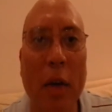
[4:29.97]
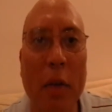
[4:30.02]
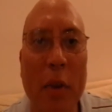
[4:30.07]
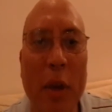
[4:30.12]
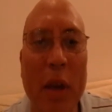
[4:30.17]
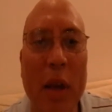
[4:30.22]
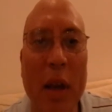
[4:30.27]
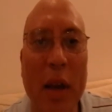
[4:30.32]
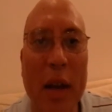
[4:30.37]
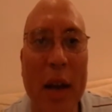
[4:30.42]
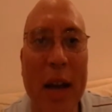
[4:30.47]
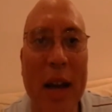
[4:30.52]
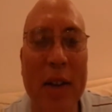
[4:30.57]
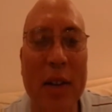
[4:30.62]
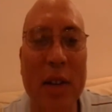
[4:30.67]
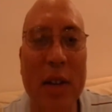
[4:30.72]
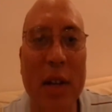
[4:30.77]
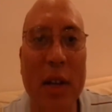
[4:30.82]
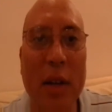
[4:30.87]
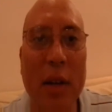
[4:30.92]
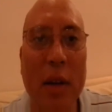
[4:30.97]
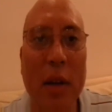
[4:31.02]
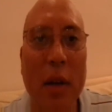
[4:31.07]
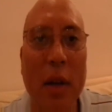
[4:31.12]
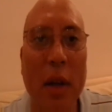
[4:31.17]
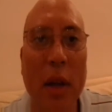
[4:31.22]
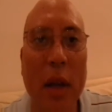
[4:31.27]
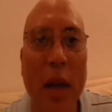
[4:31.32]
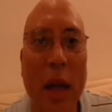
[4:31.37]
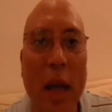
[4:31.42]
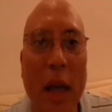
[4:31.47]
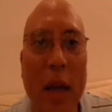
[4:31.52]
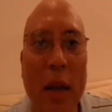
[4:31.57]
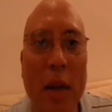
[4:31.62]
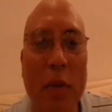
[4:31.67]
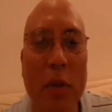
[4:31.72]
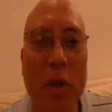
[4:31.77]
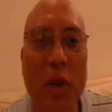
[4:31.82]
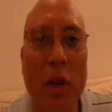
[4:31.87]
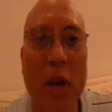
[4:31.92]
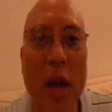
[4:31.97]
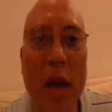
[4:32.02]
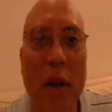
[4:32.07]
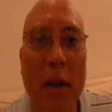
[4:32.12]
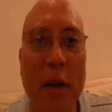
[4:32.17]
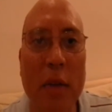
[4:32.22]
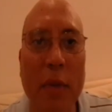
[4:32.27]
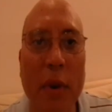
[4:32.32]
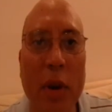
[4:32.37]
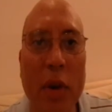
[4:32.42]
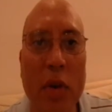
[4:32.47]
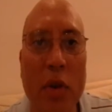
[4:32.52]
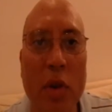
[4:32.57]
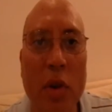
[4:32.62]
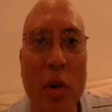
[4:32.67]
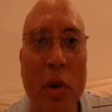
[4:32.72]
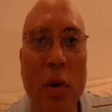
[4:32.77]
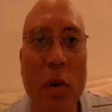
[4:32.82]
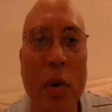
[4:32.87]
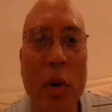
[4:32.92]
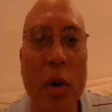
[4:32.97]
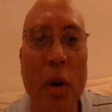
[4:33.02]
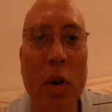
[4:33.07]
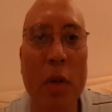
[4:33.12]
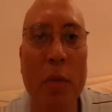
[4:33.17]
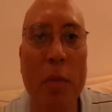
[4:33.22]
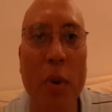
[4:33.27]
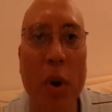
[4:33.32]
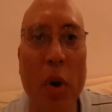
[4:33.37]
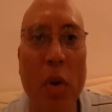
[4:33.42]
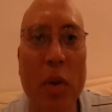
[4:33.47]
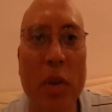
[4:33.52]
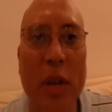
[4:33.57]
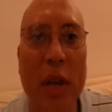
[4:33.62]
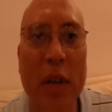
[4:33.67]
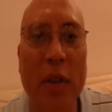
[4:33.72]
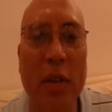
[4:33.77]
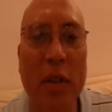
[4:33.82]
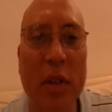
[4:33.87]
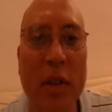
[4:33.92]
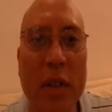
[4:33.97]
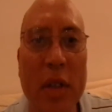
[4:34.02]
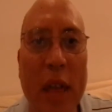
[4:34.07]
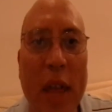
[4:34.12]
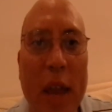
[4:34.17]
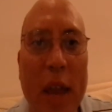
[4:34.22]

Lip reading: reelected, and it was controversial. Protesters